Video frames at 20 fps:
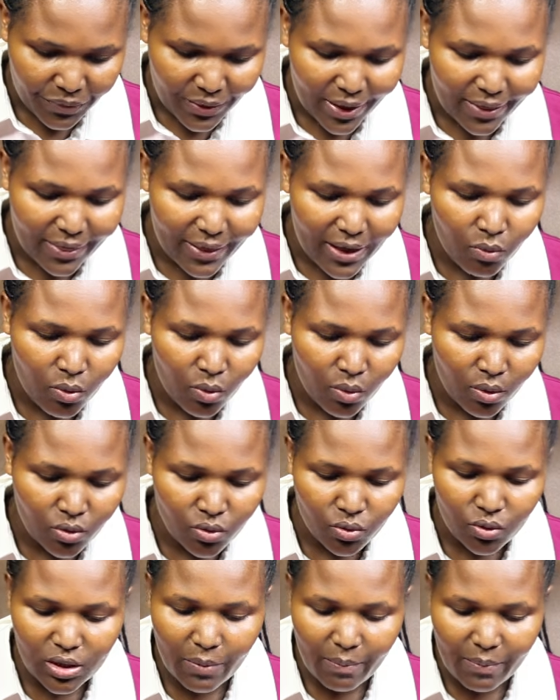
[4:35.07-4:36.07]
And then we
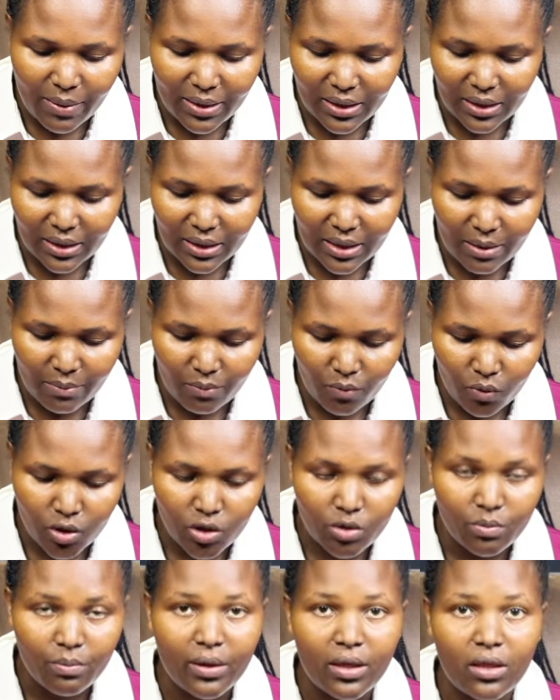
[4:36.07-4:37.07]
want to separate them.
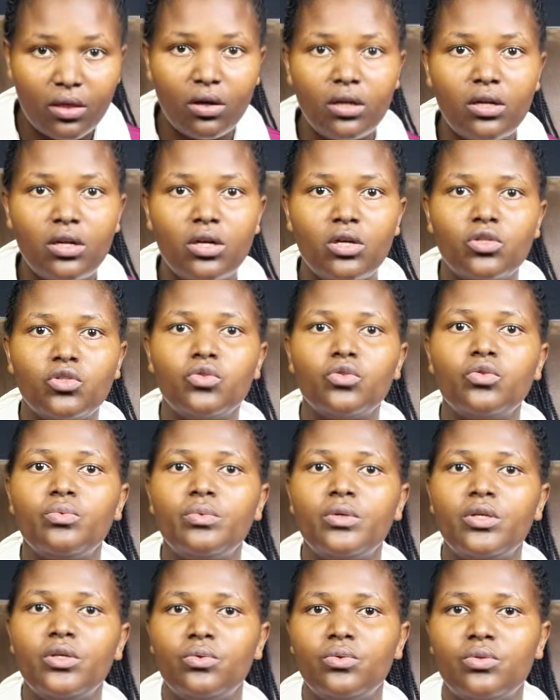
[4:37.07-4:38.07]
Which method
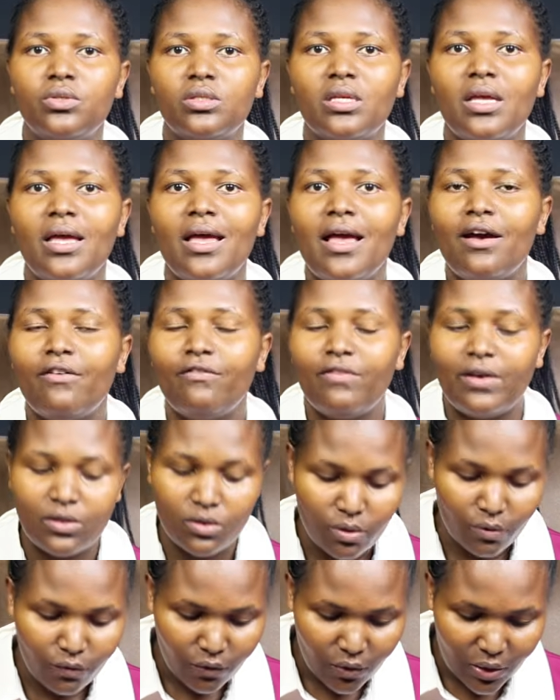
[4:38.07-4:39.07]
should we use?
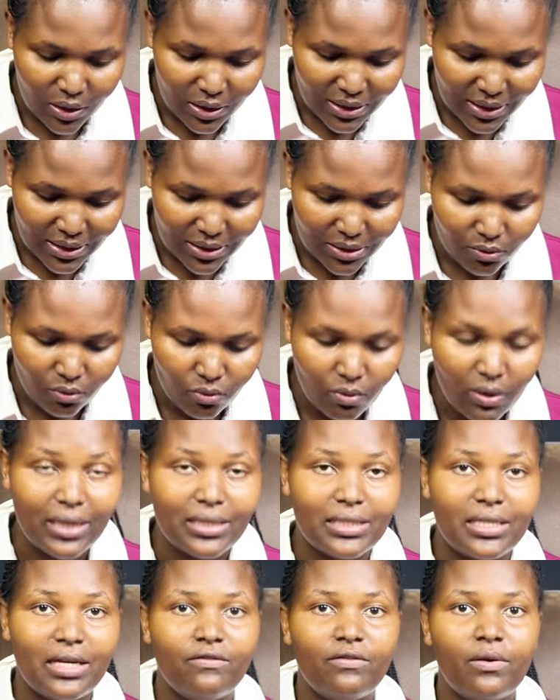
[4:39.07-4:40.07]
First of all, let us look
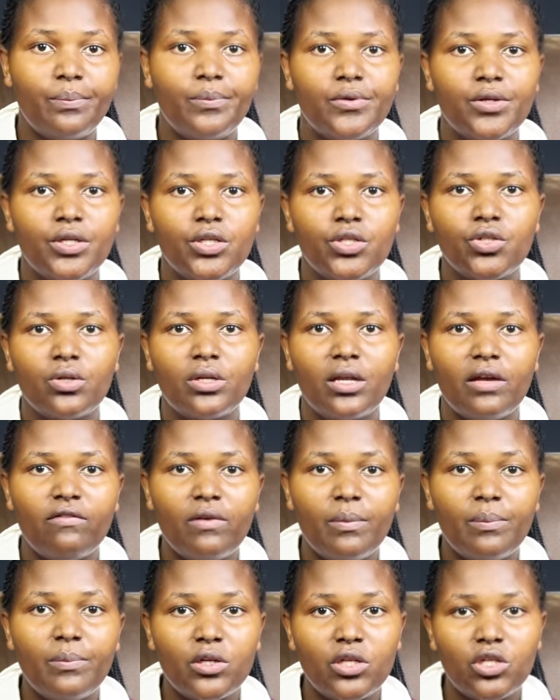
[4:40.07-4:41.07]
at evaporation.
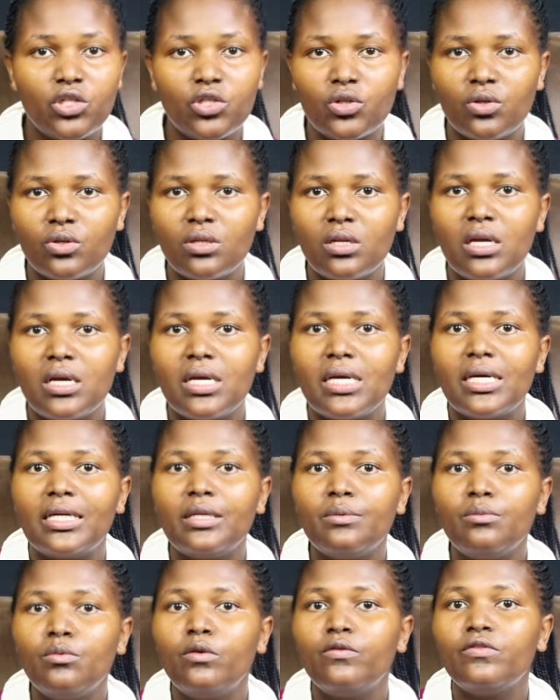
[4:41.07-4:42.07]
Evaporation
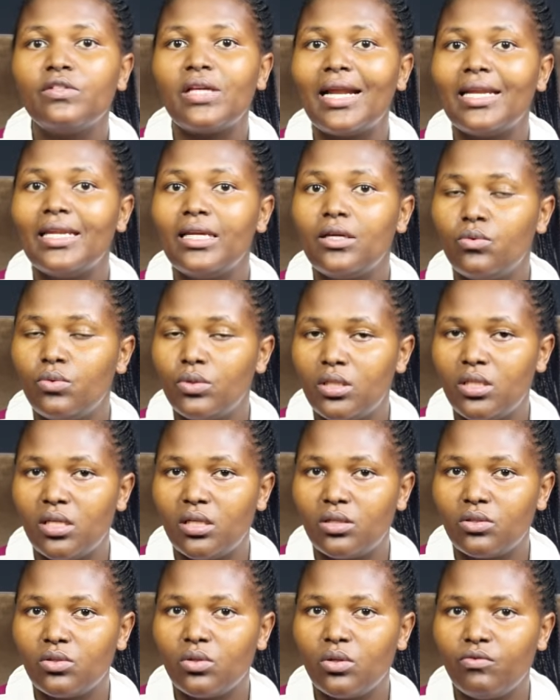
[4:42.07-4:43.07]
removes a liquid.
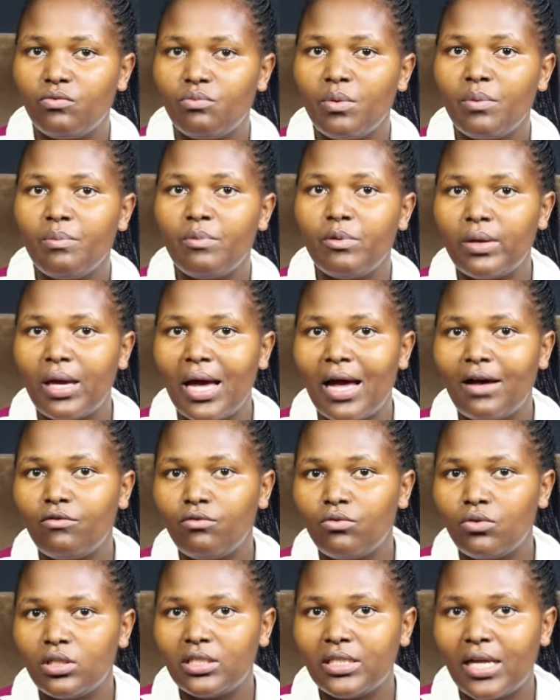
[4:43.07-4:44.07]
So if maybe we have
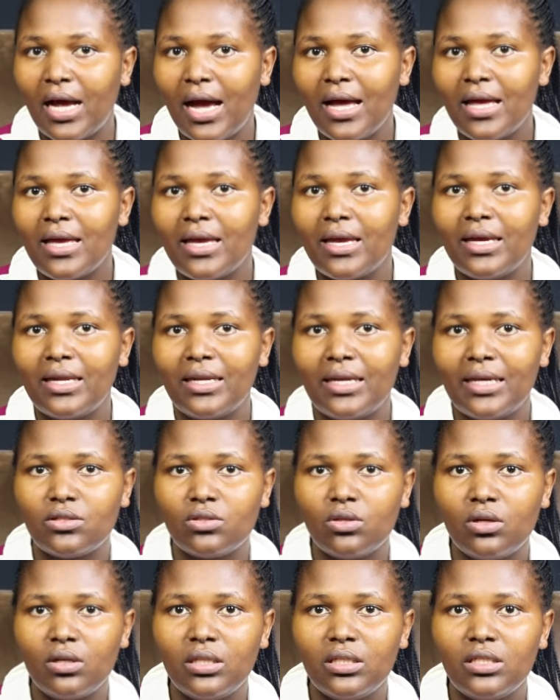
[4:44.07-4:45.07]
water and a
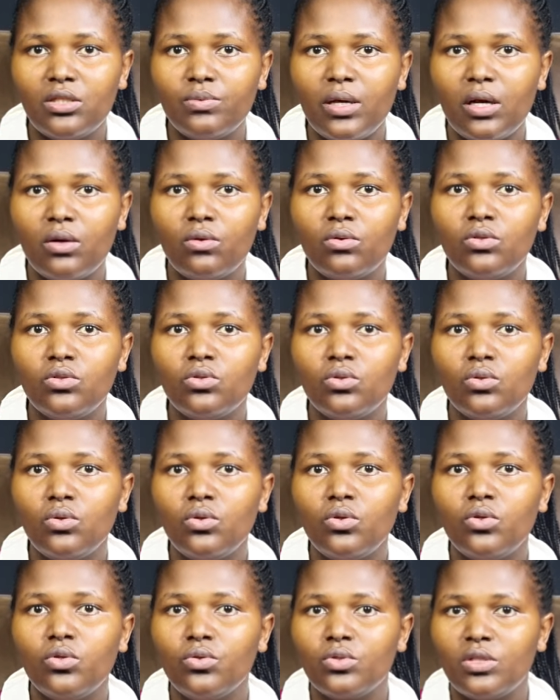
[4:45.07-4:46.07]
solid, we are going
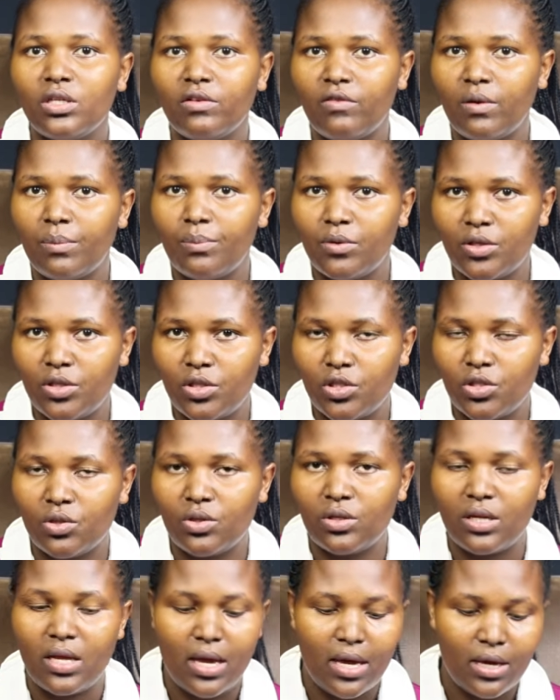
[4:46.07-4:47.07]
to use
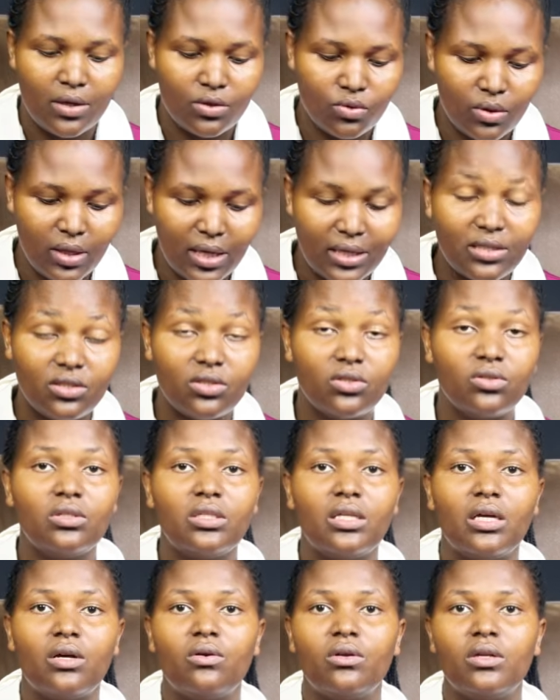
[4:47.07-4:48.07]
evaporation. So that is
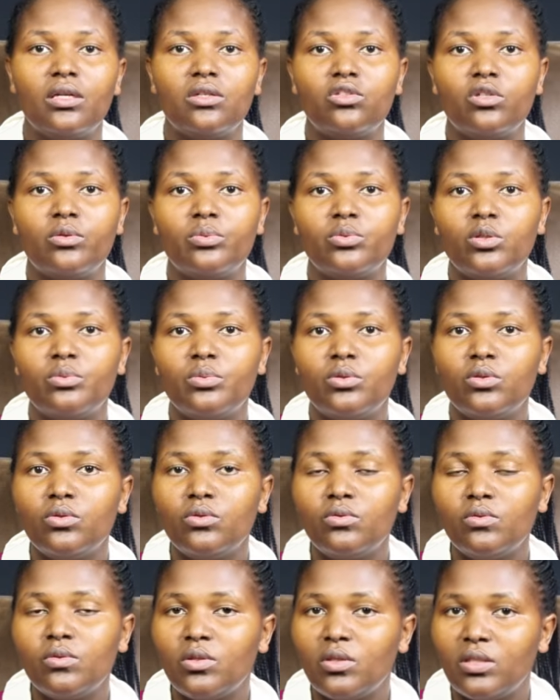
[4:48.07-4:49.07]
not the correct option
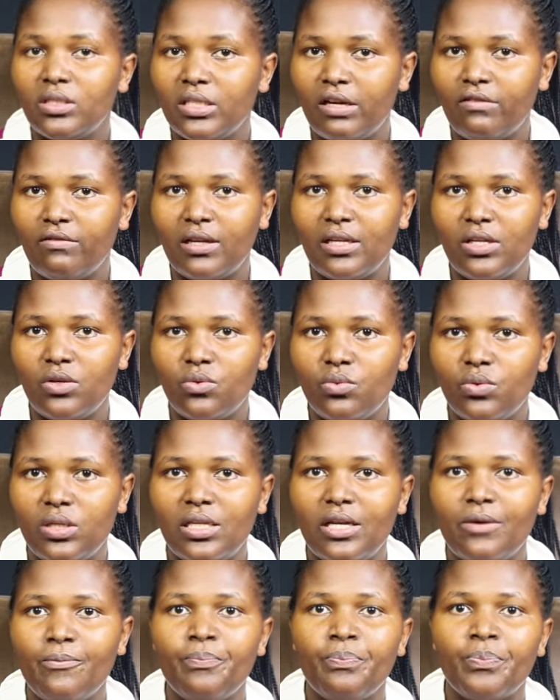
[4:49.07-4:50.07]
because we don't have a
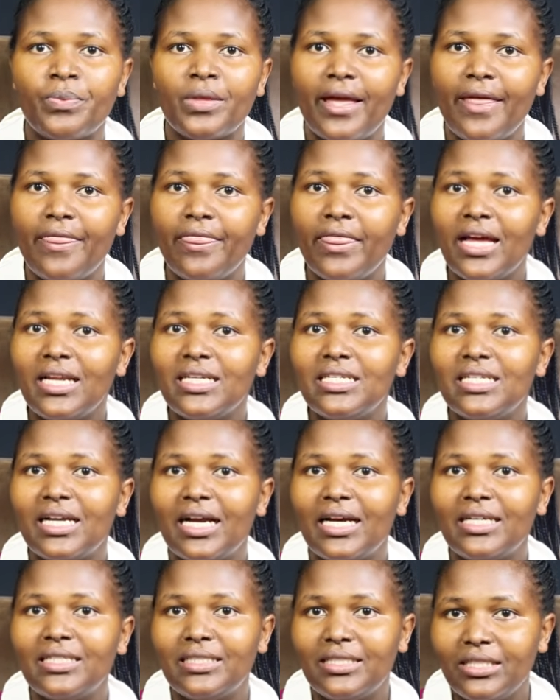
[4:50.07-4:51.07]
liquid. And then
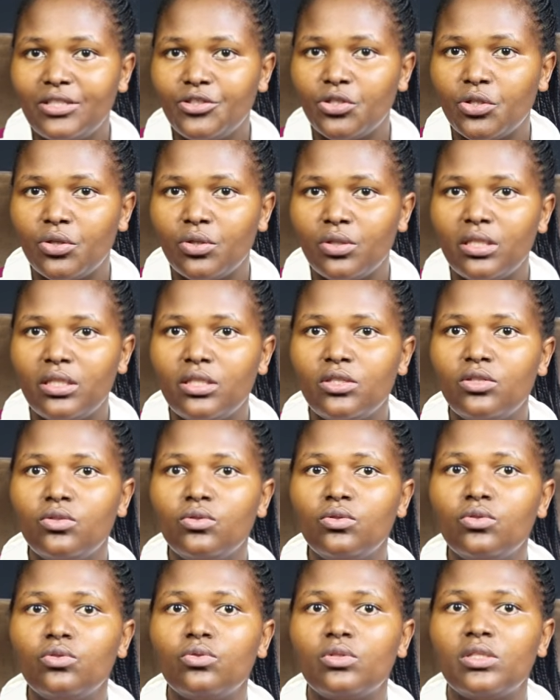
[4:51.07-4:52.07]
decantation is
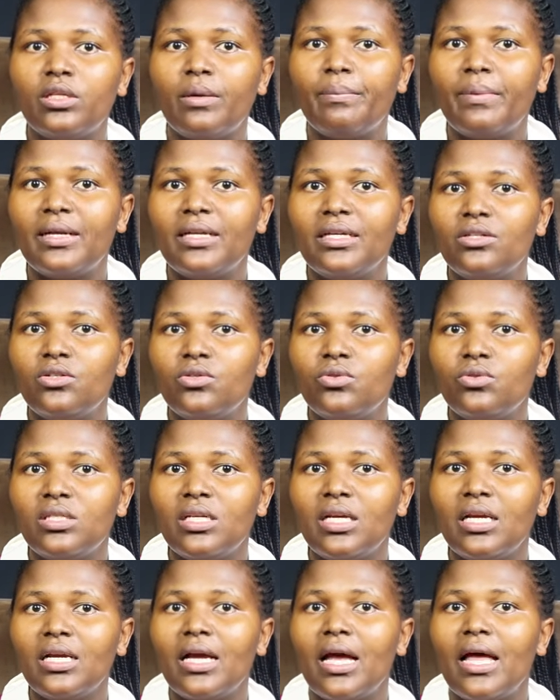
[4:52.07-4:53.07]
used to separate
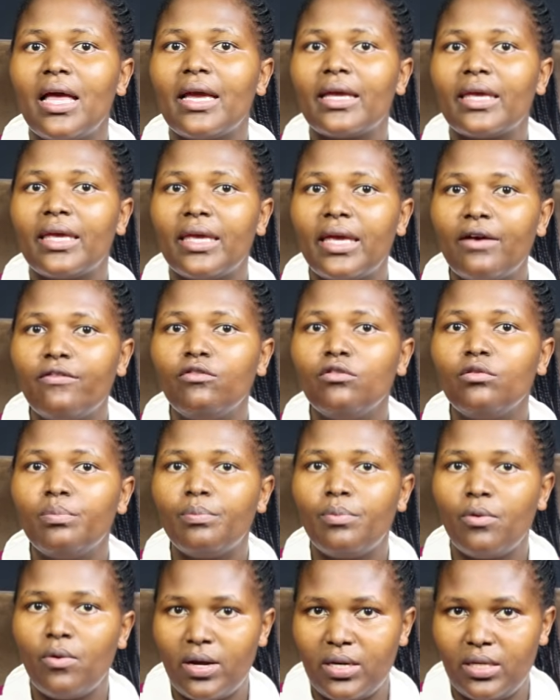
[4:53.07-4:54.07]
using careful
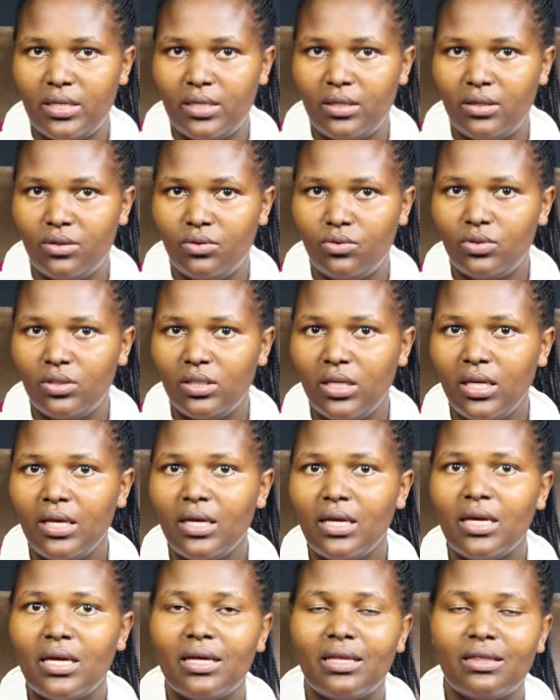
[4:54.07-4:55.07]
pouring. You
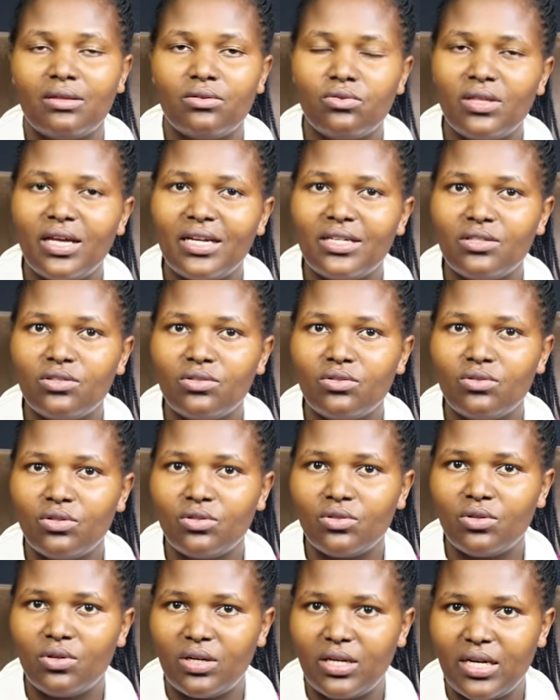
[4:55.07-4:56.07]
see? So that is
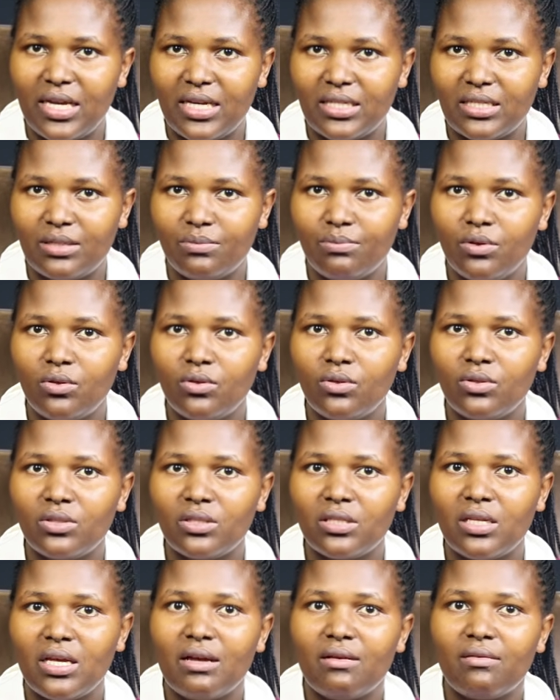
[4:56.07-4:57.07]
not correct
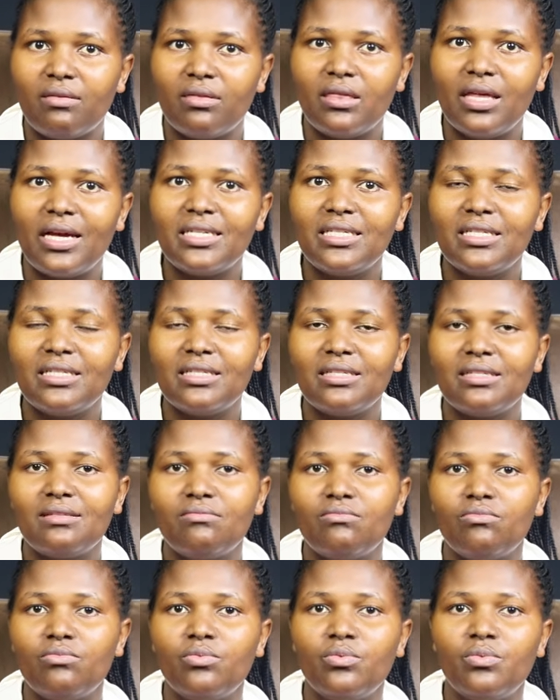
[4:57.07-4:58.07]
because that is
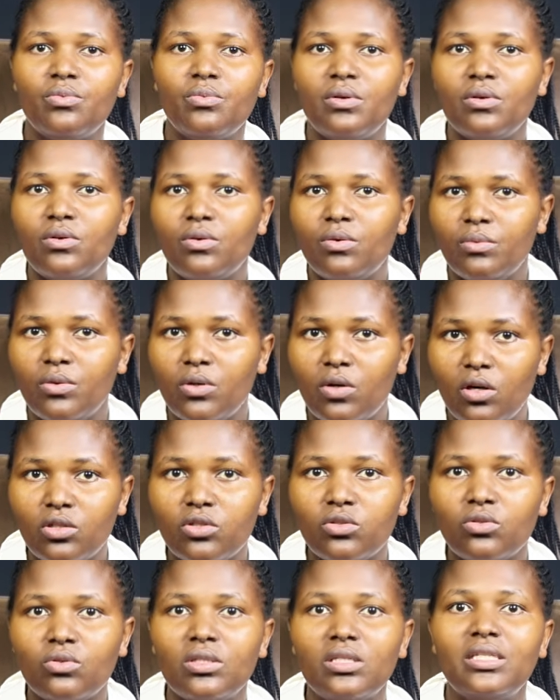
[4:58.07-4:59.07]
we
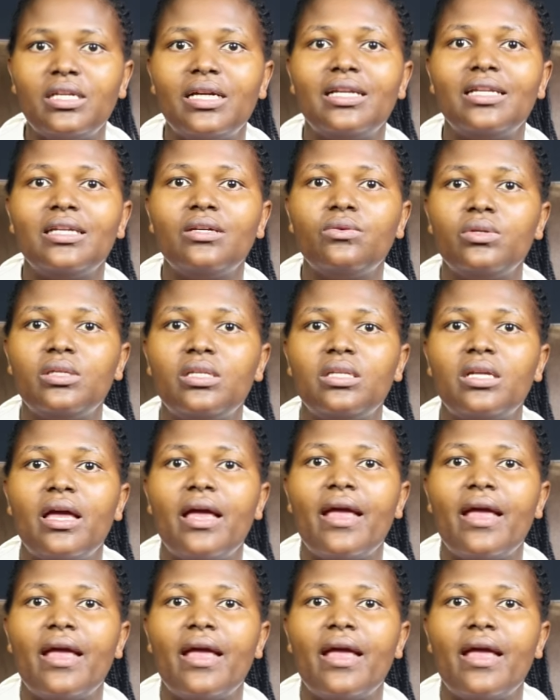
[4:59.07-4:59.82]
also need a liquid.